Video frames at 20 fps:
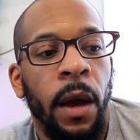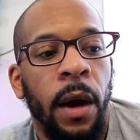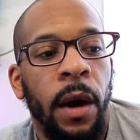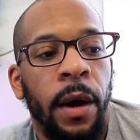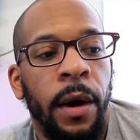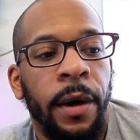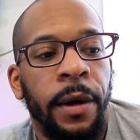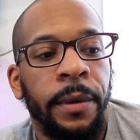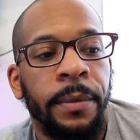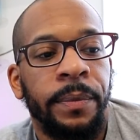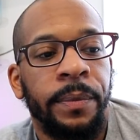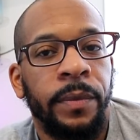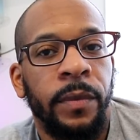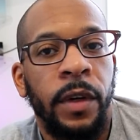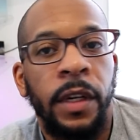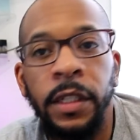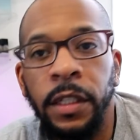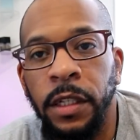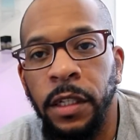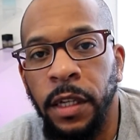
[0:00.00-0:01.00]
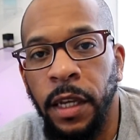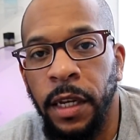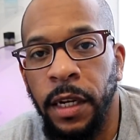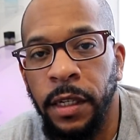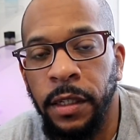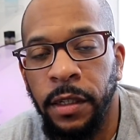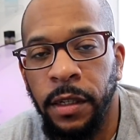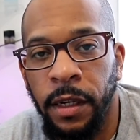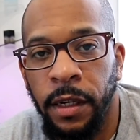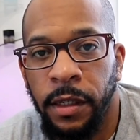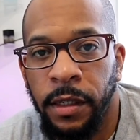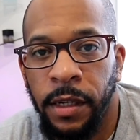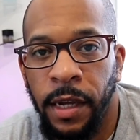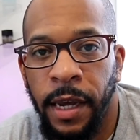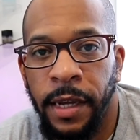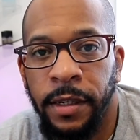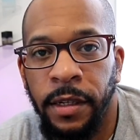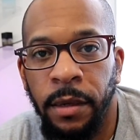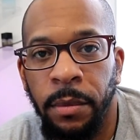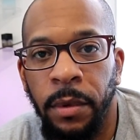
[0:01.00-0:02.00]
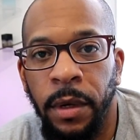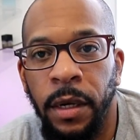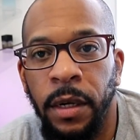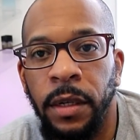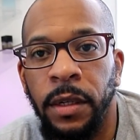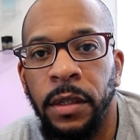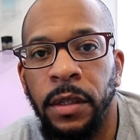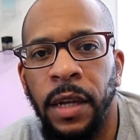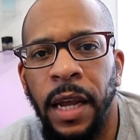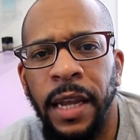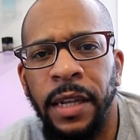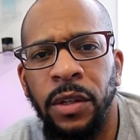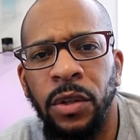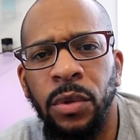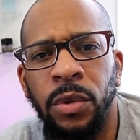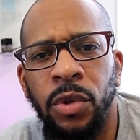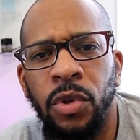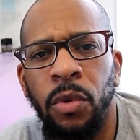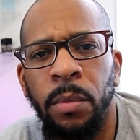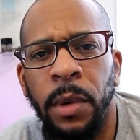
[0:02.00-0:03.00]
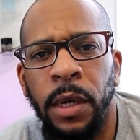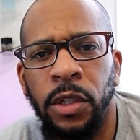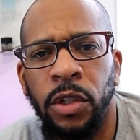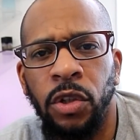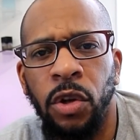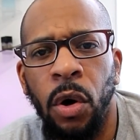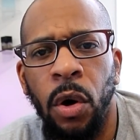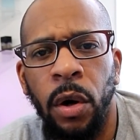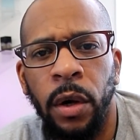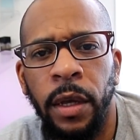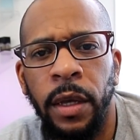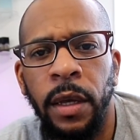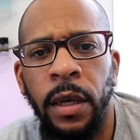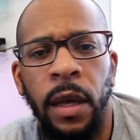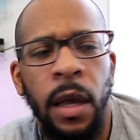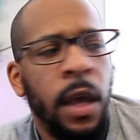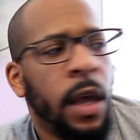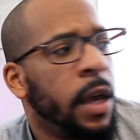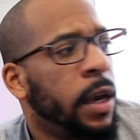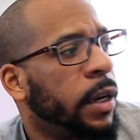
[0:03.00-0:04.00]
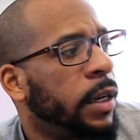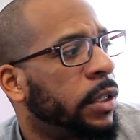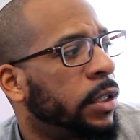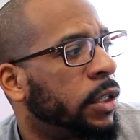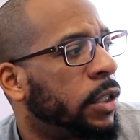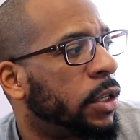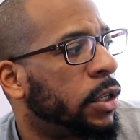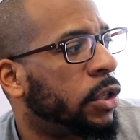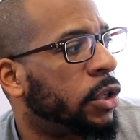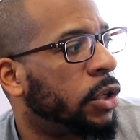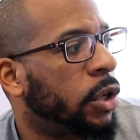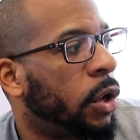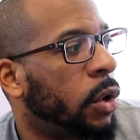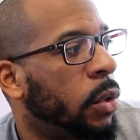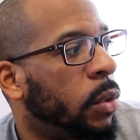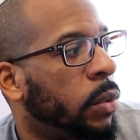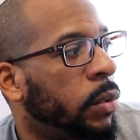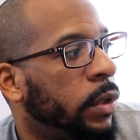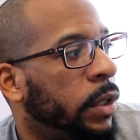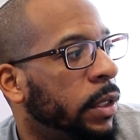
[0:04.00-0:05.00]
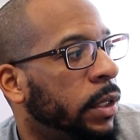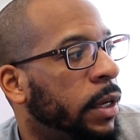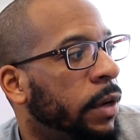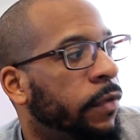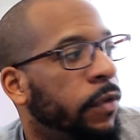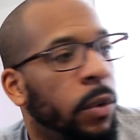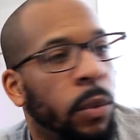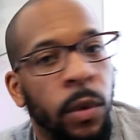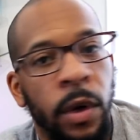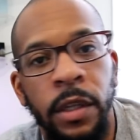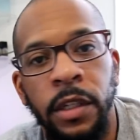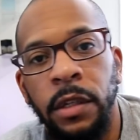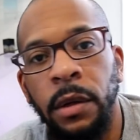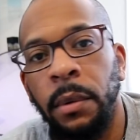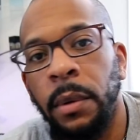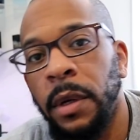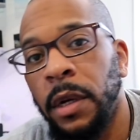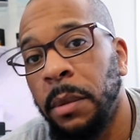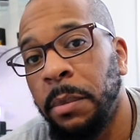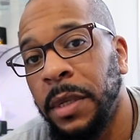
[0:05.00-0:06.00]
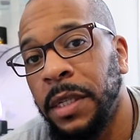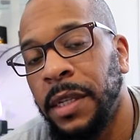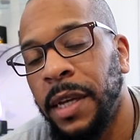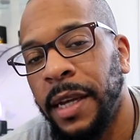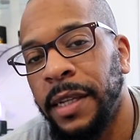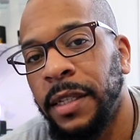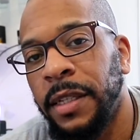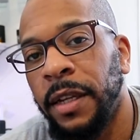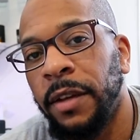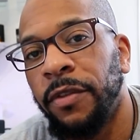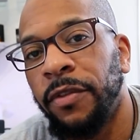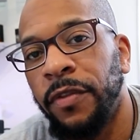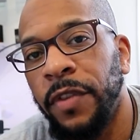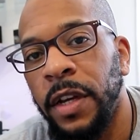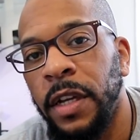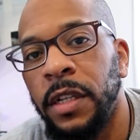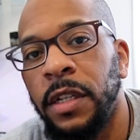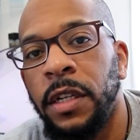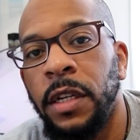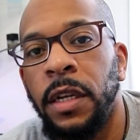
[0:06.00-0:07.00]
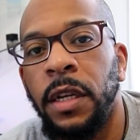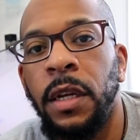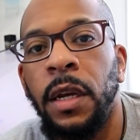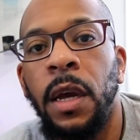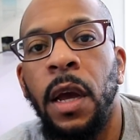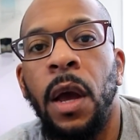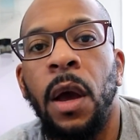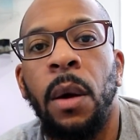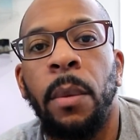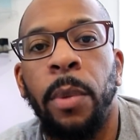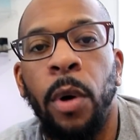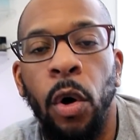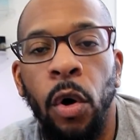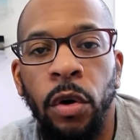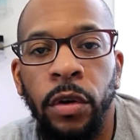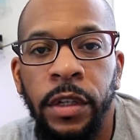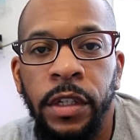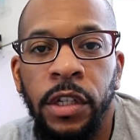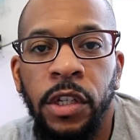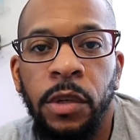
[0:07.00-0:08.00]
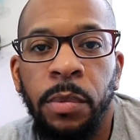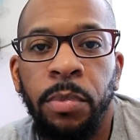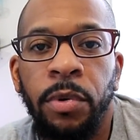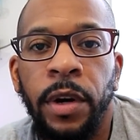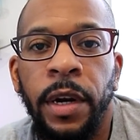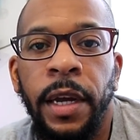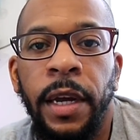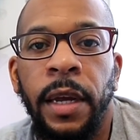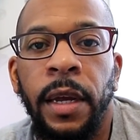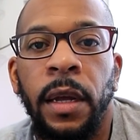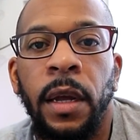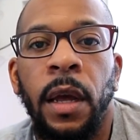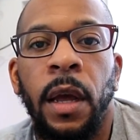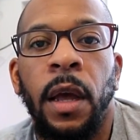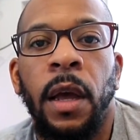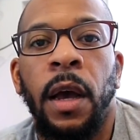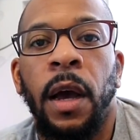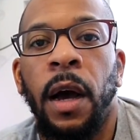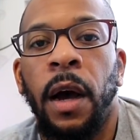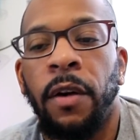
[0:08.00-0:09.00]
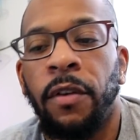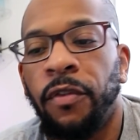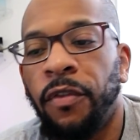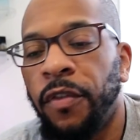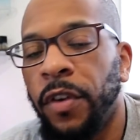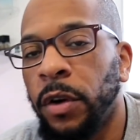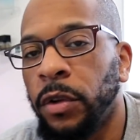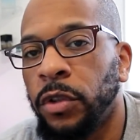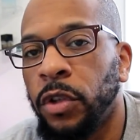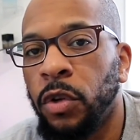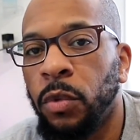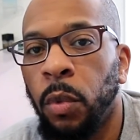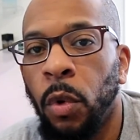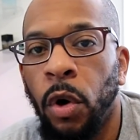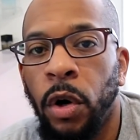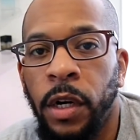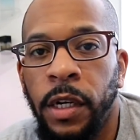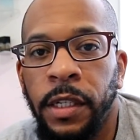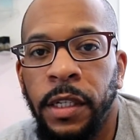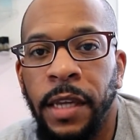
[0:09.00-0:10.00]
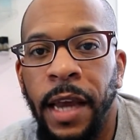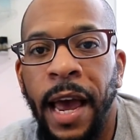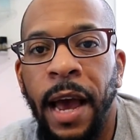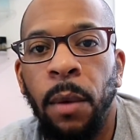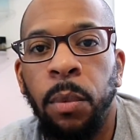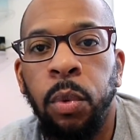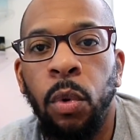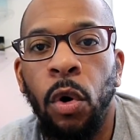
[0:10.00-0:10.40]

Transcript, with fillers: um, let's just get into the test. I'm going to not do too much talking. Let's just show the different ones. I'm going to be testing Fiji, Poland Spring, filtered water, tap